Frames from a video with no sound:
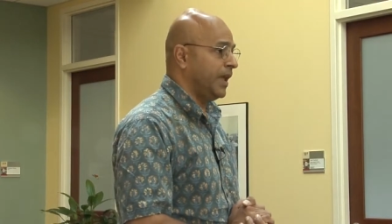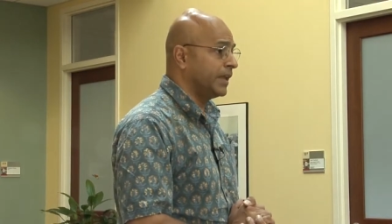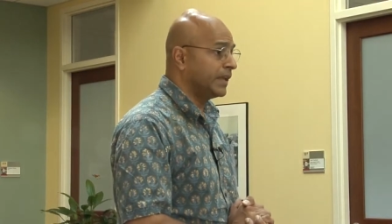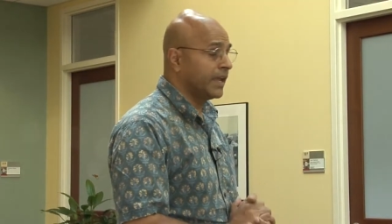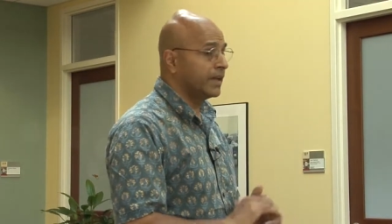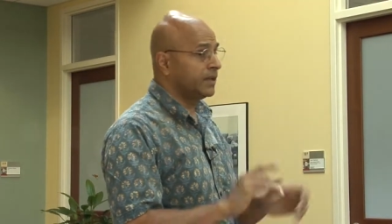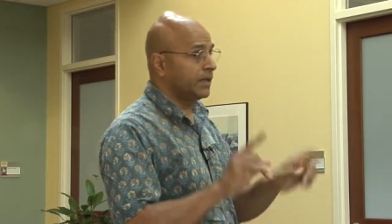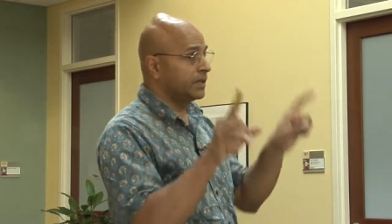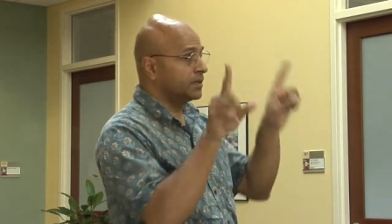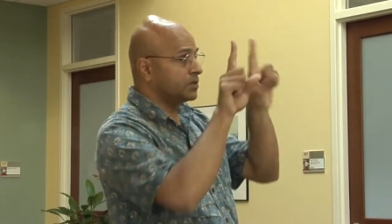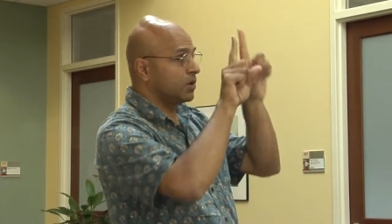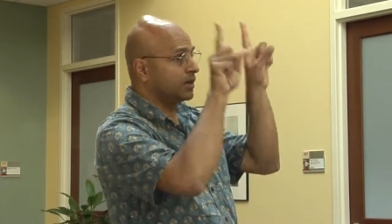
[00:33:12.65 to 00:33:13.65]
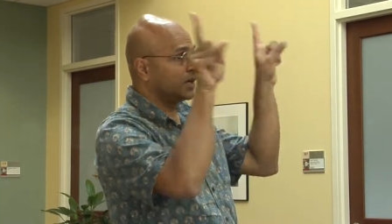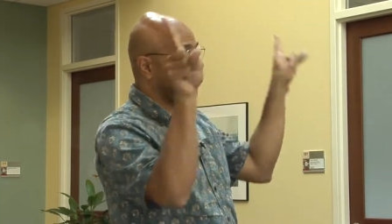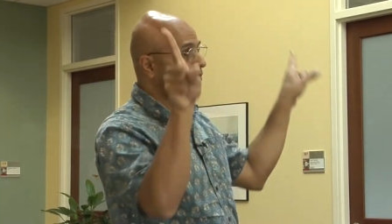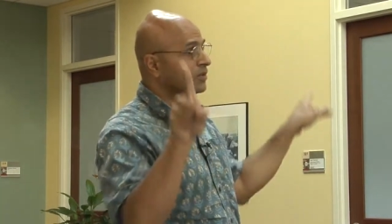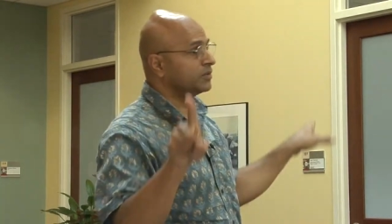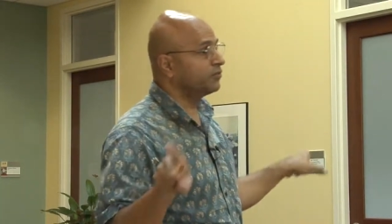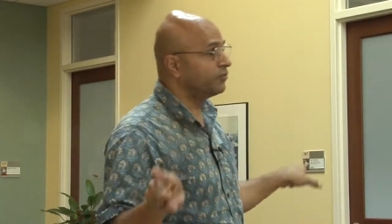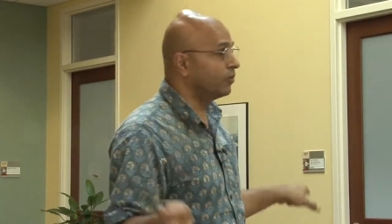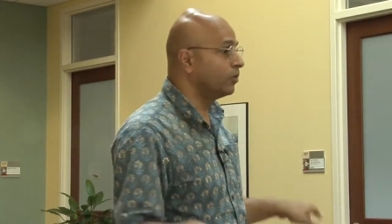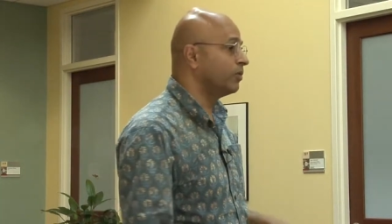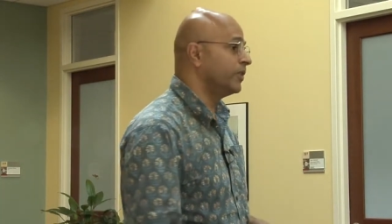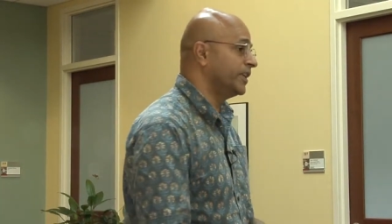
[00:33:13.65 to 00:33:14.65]
And again, he does not cover the
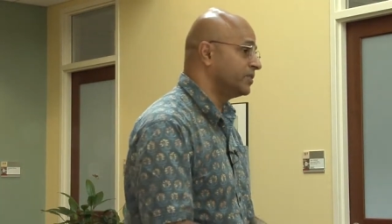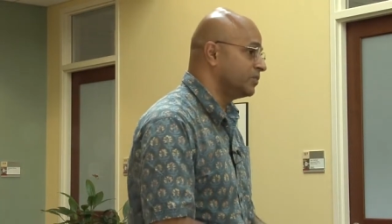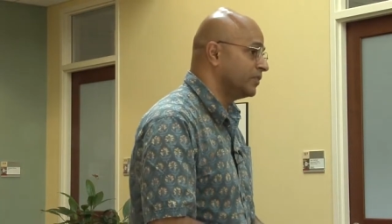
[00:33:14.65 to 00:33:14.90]
full range